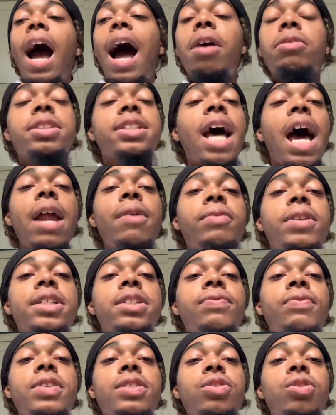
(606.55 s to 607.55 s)
Outside of
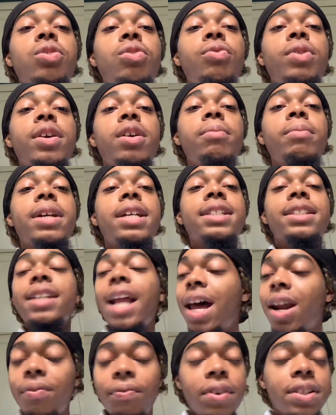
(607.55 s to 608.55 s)
this physical realm is
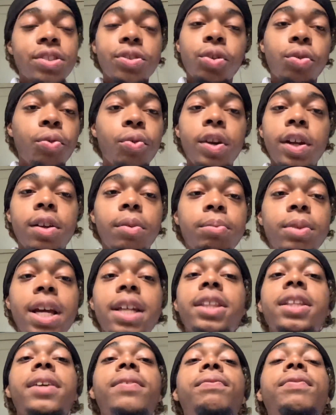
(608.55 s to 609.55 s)
not a physical realm.
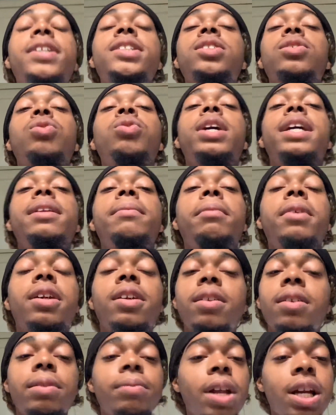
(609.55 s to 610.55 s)
Nothing physical can
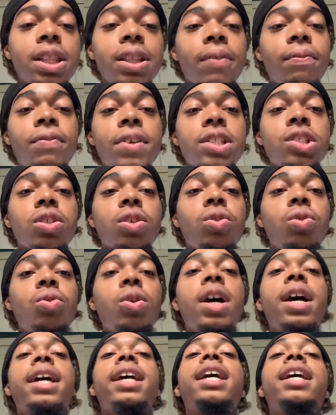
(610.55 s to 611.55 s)
nothing
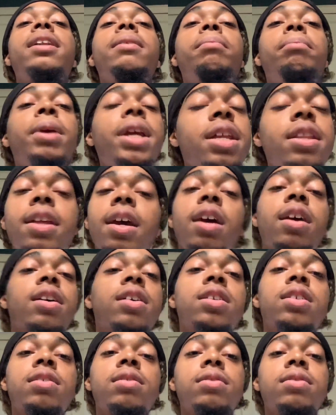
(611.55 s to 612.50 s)
physical can be there.